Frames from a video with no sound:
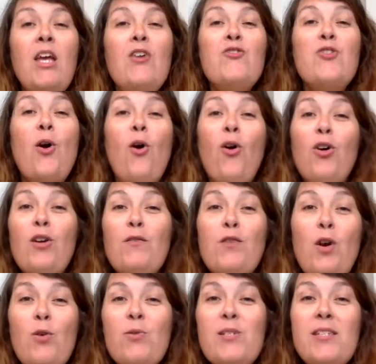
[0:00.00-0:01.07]
So all of
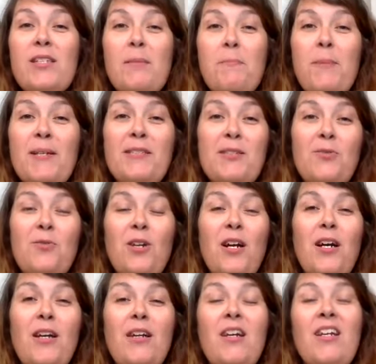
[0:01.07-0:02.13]
those
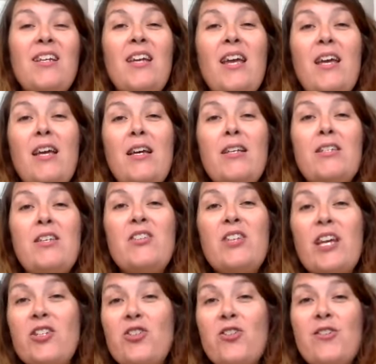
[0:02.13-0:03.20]
particular
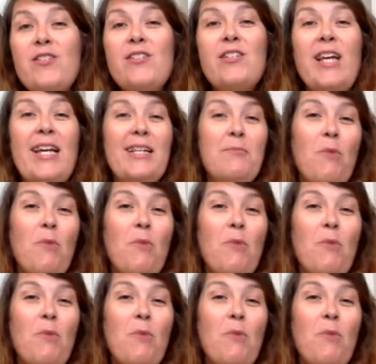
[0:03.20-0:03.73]
sensations and